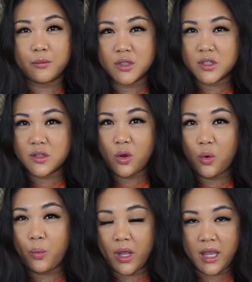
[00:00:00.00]
which is the
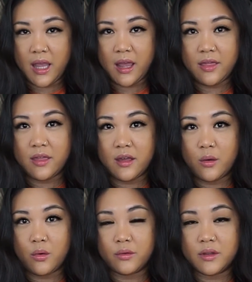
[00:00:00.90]
Hawaii in
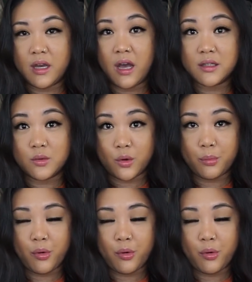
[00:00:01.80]
the Azure